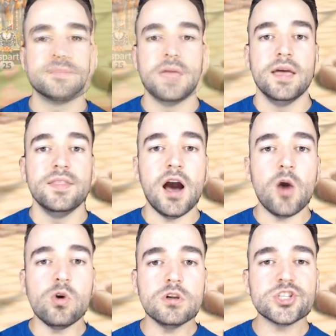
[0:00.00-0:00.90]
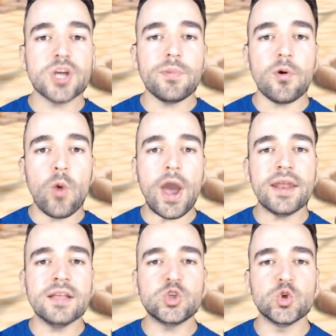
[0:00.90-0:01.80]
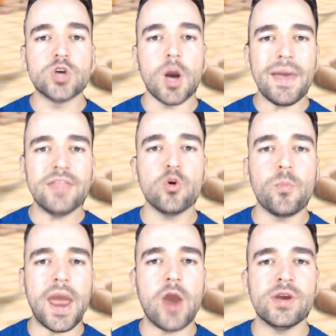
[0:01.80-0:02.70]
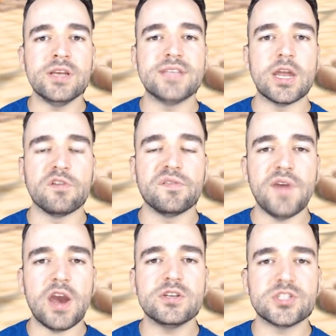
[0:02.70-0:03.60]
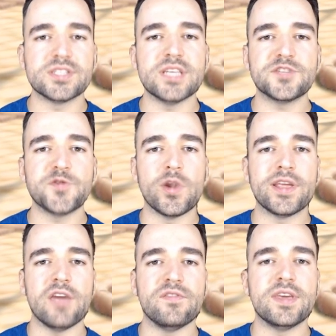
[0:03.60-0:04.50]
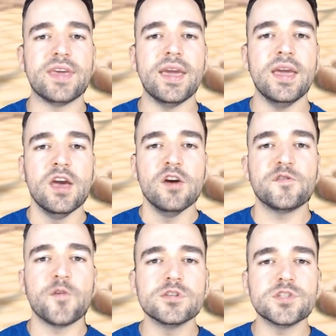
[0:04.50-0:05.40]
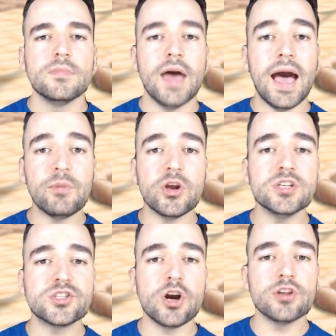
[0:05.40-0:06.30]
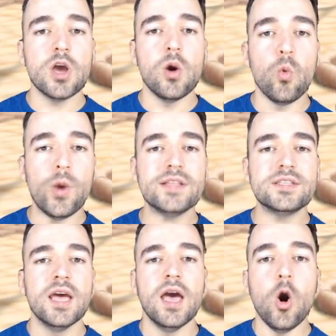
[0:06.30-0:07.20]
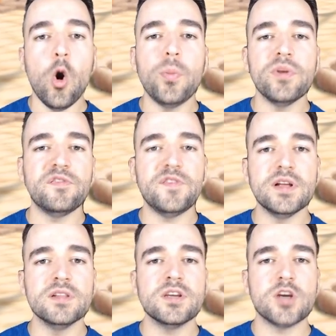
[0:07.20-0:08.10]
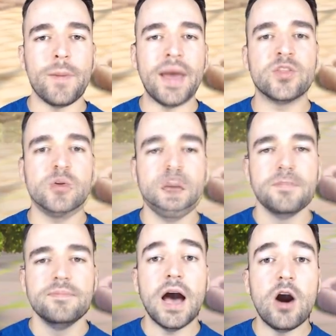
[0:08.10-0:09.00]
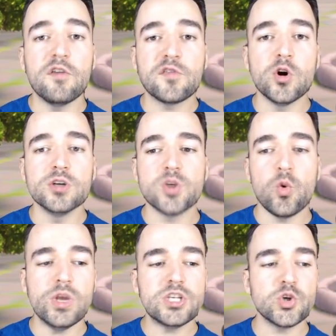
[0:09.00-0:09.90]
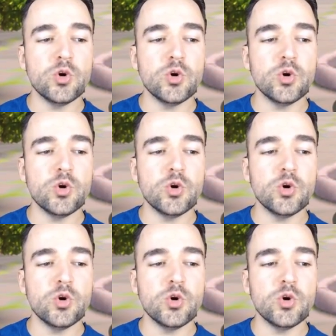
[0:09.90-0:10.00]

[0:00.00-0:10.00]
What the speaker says: Now we'll jump right into commander pairings that are very successful in KvK. First of all, I'm going to start with open field commanders. Now, of course, Richard